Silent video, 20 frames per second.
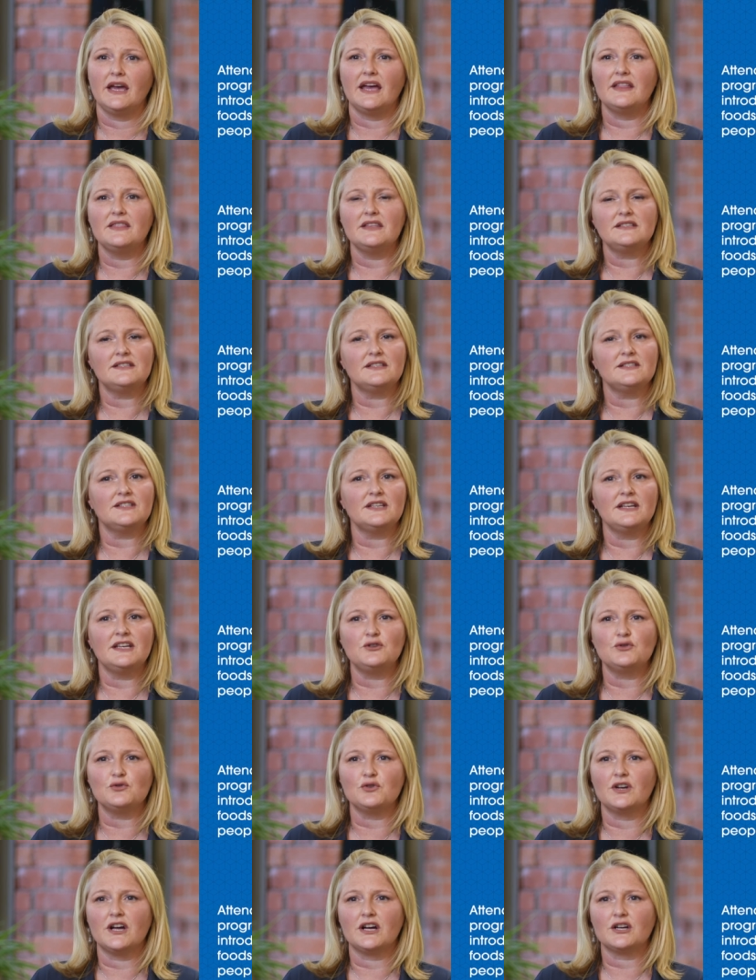and this is an
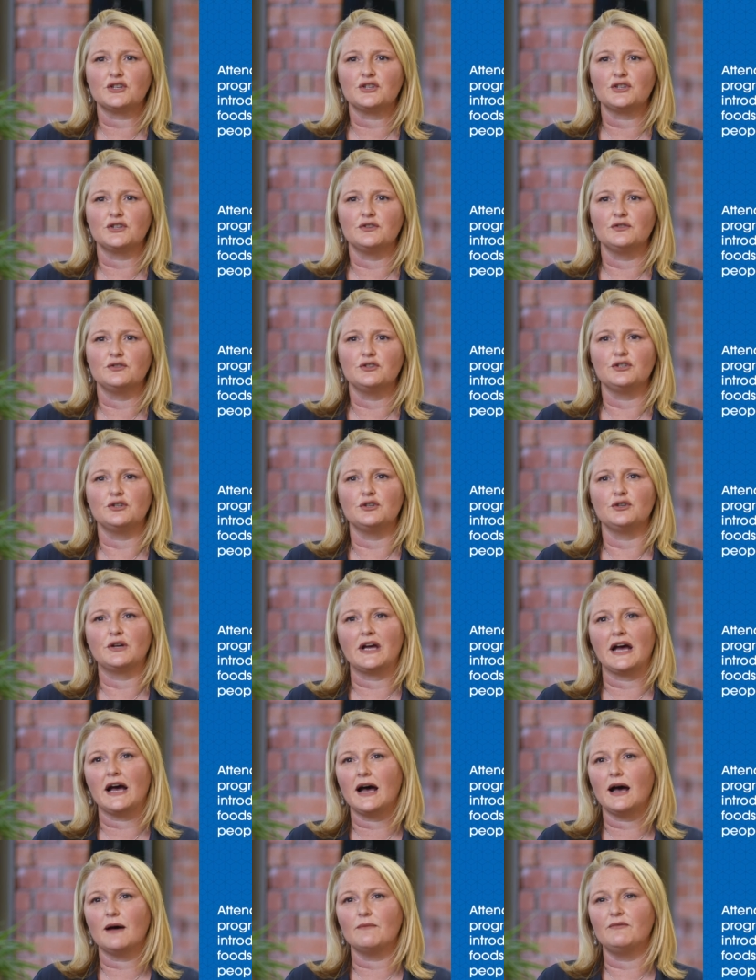introduction to
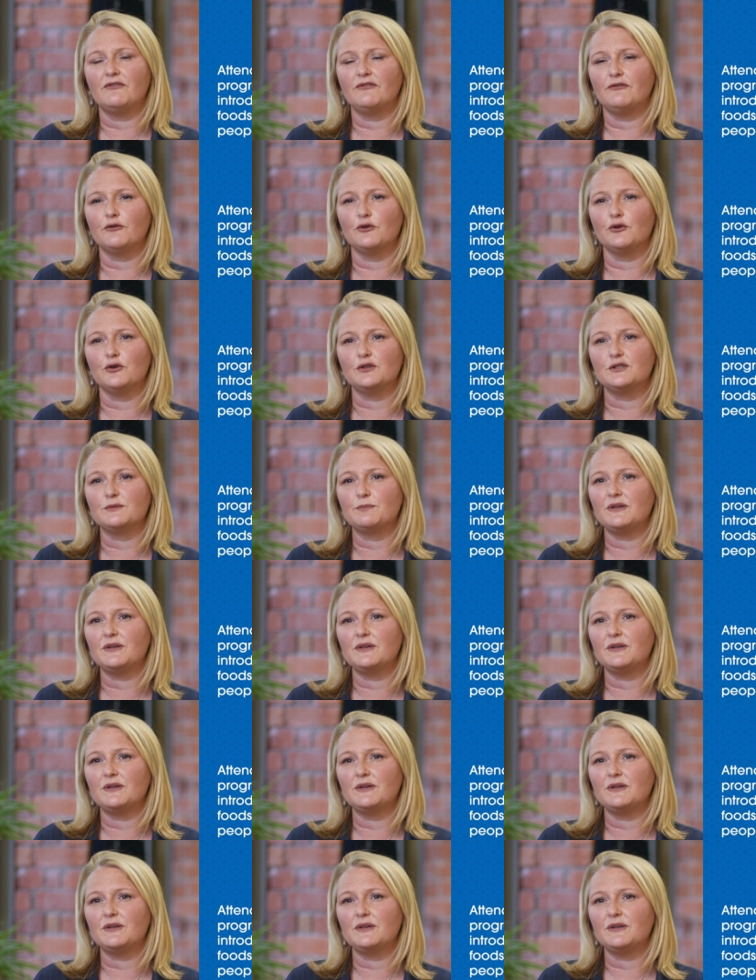carb foods,